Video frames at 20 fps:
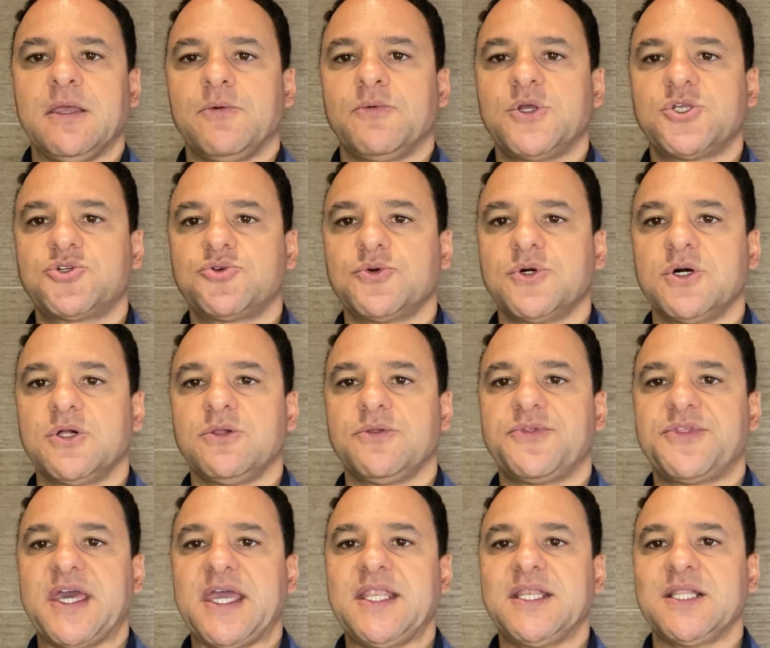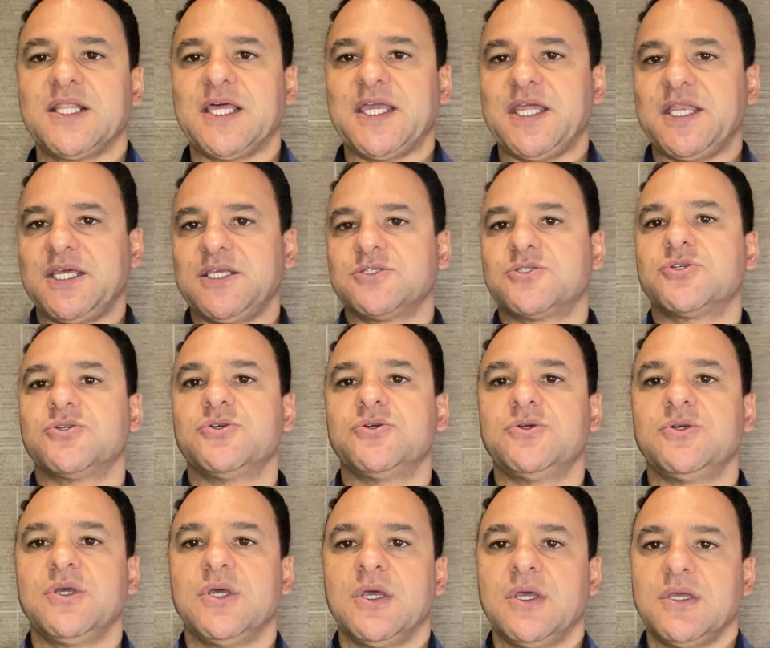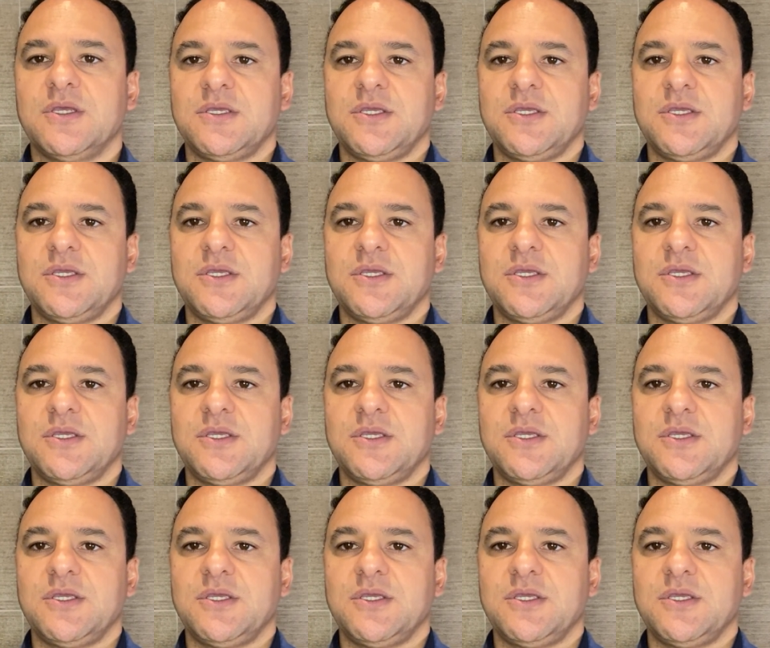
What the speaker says: which will then lead into,